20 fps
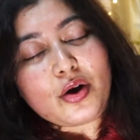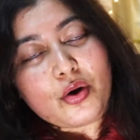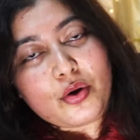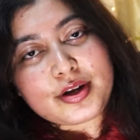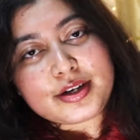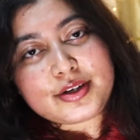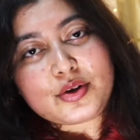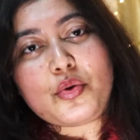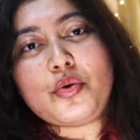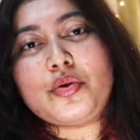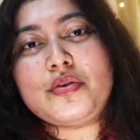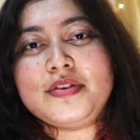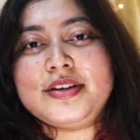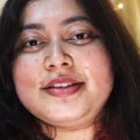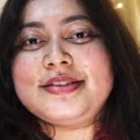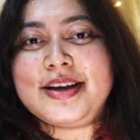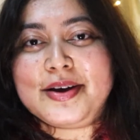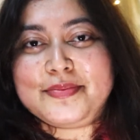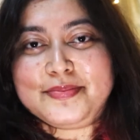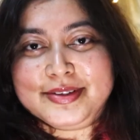It
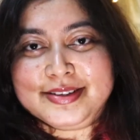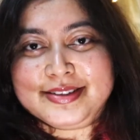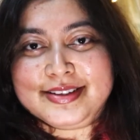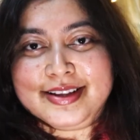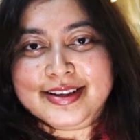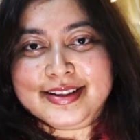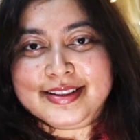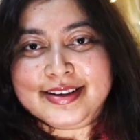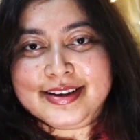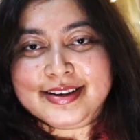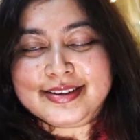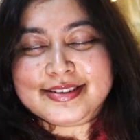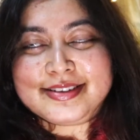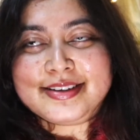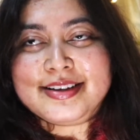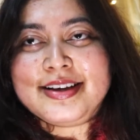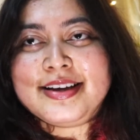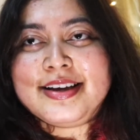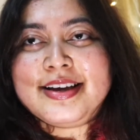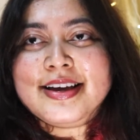always happens like that.
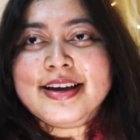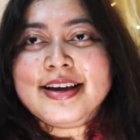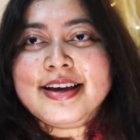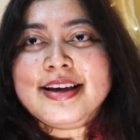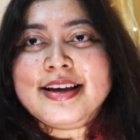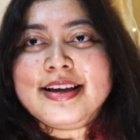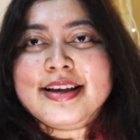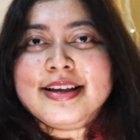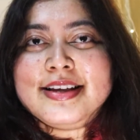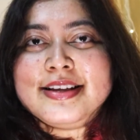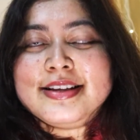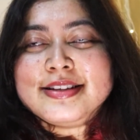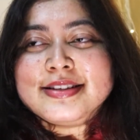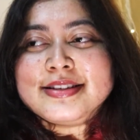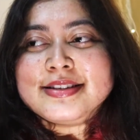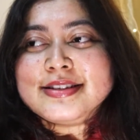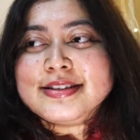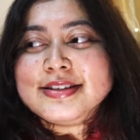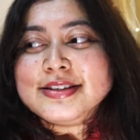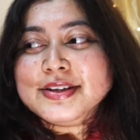
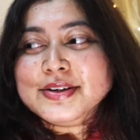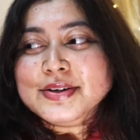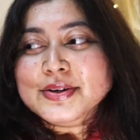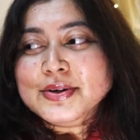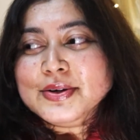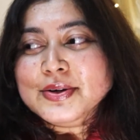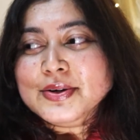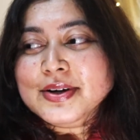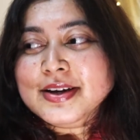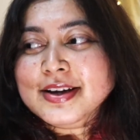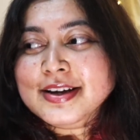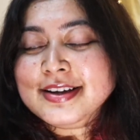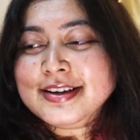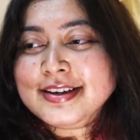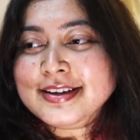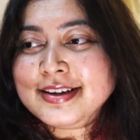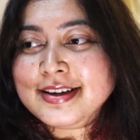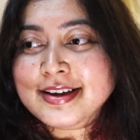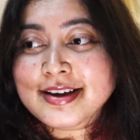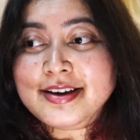So
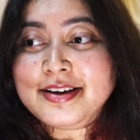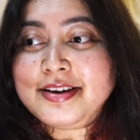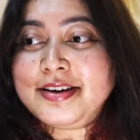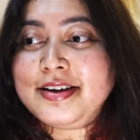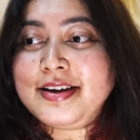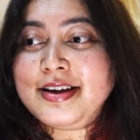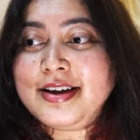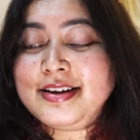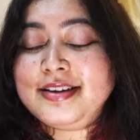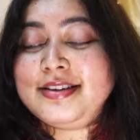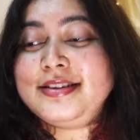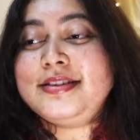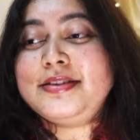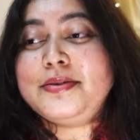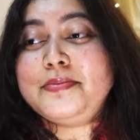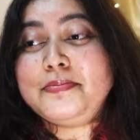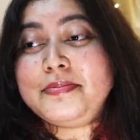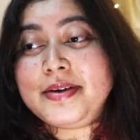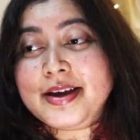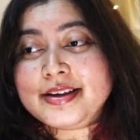yeah, and the
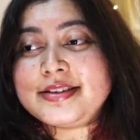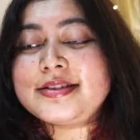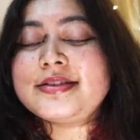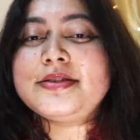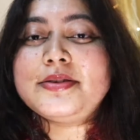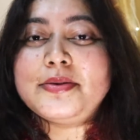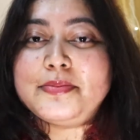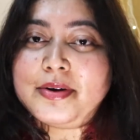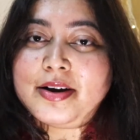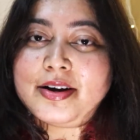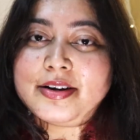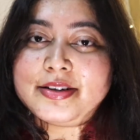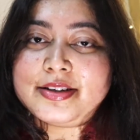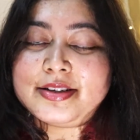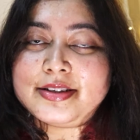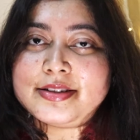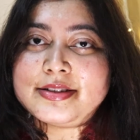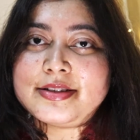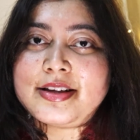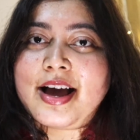best part
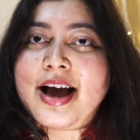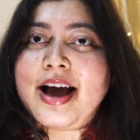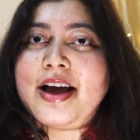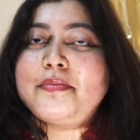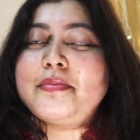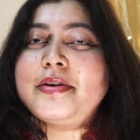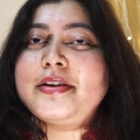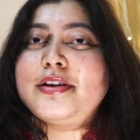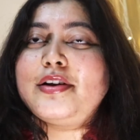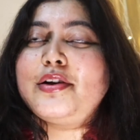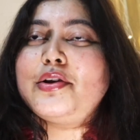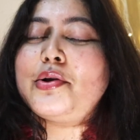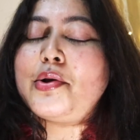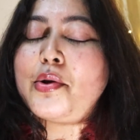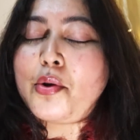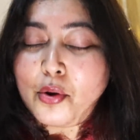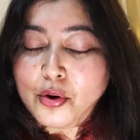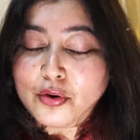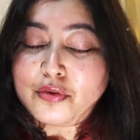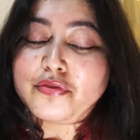is I made a
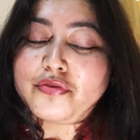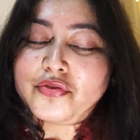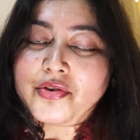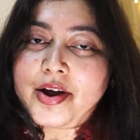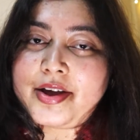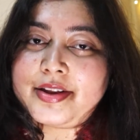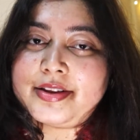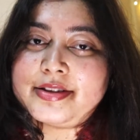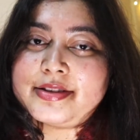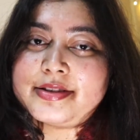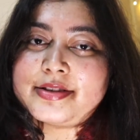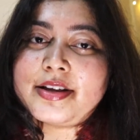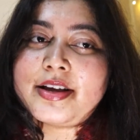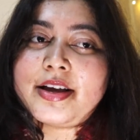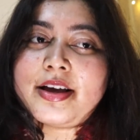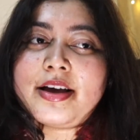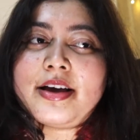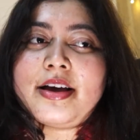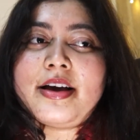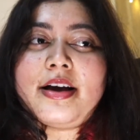lot of friends.
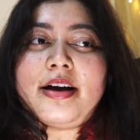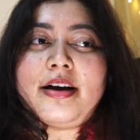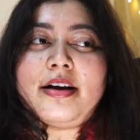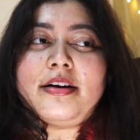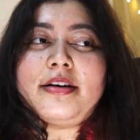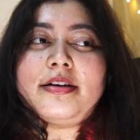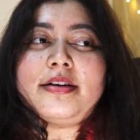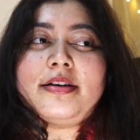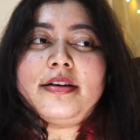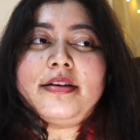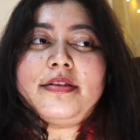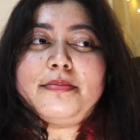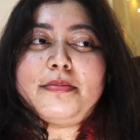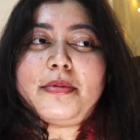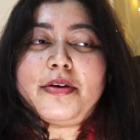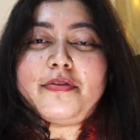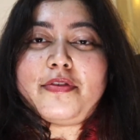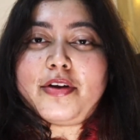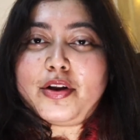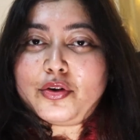
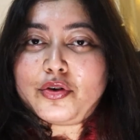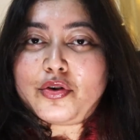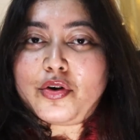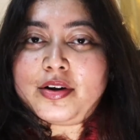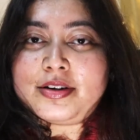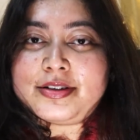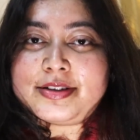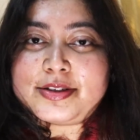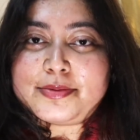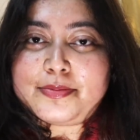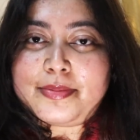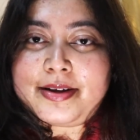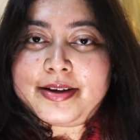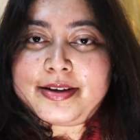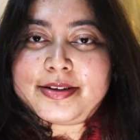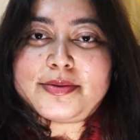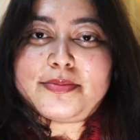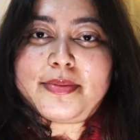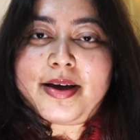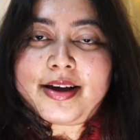My fellow contest
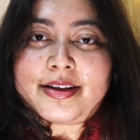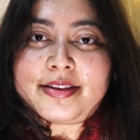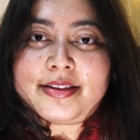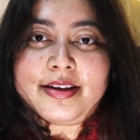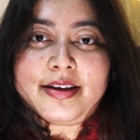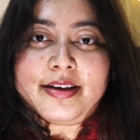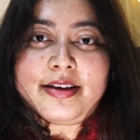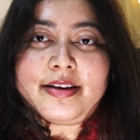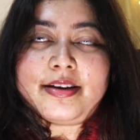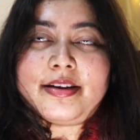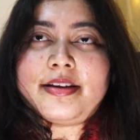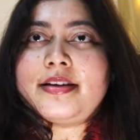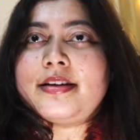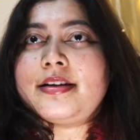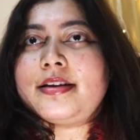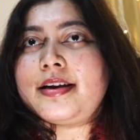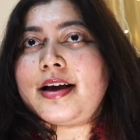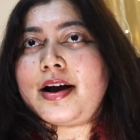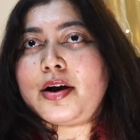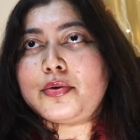players back then,
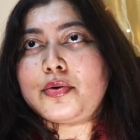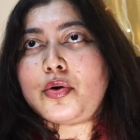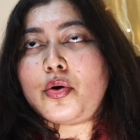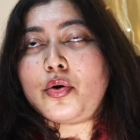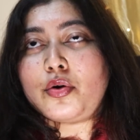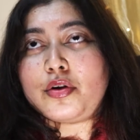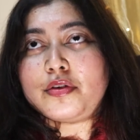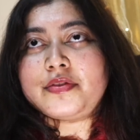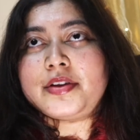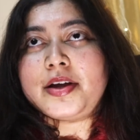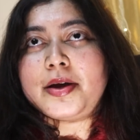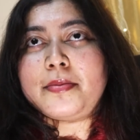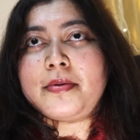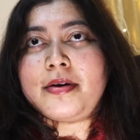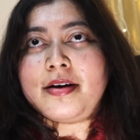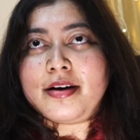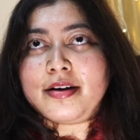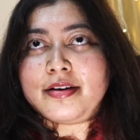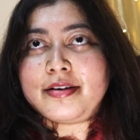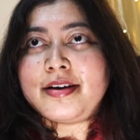now all of them
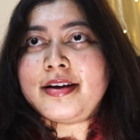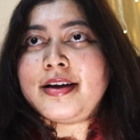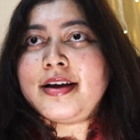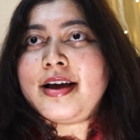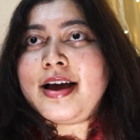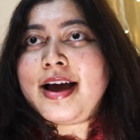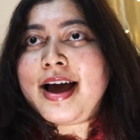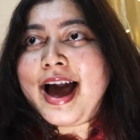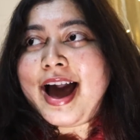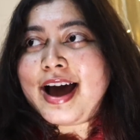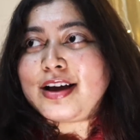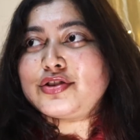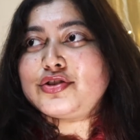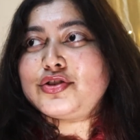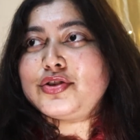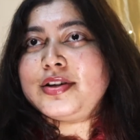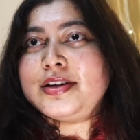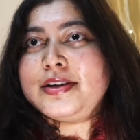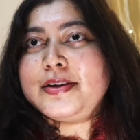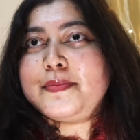are
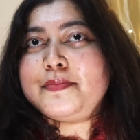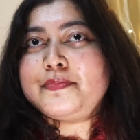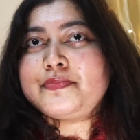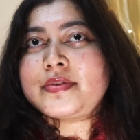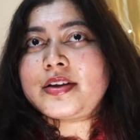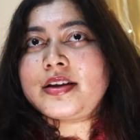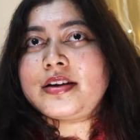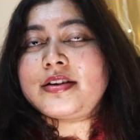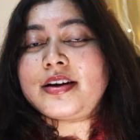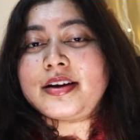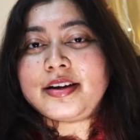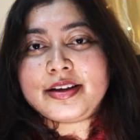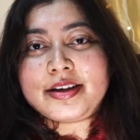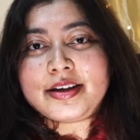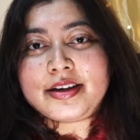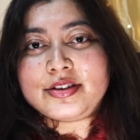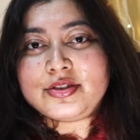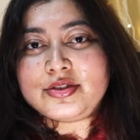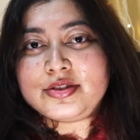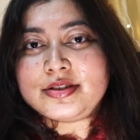actually running
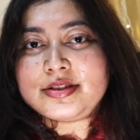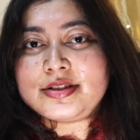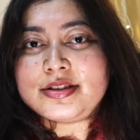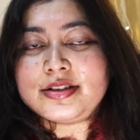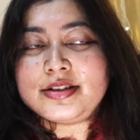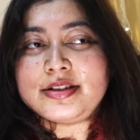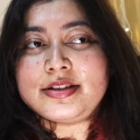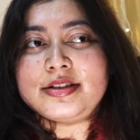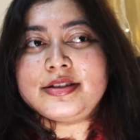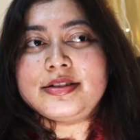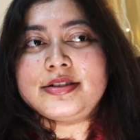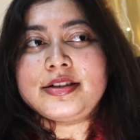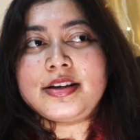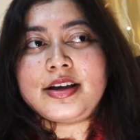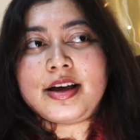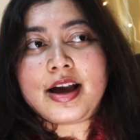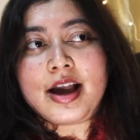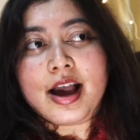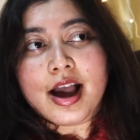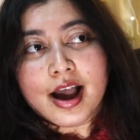agencies
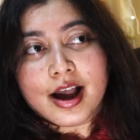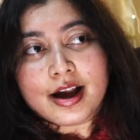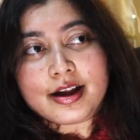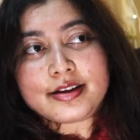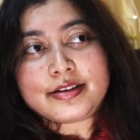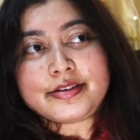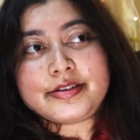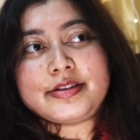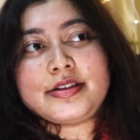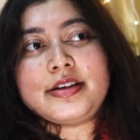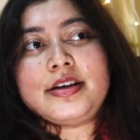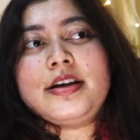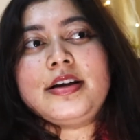and